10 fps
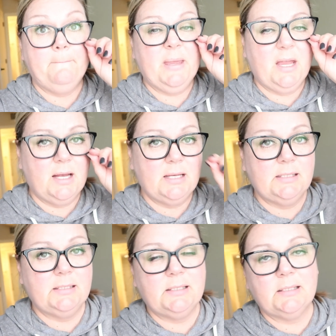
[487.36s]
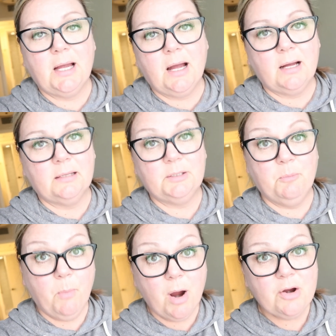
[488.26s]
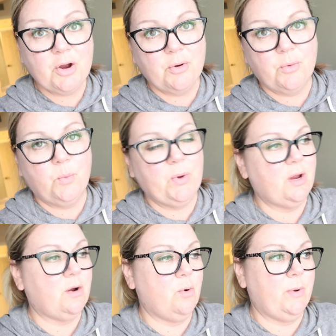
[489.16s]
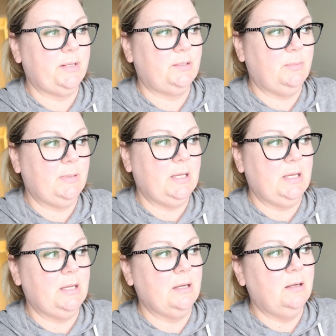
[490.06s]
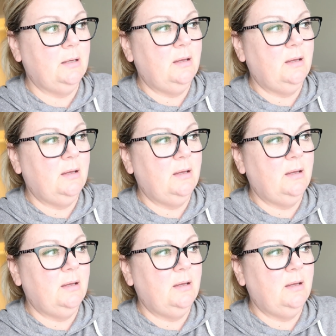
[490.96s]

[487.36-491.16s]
because tomorrow we are going to be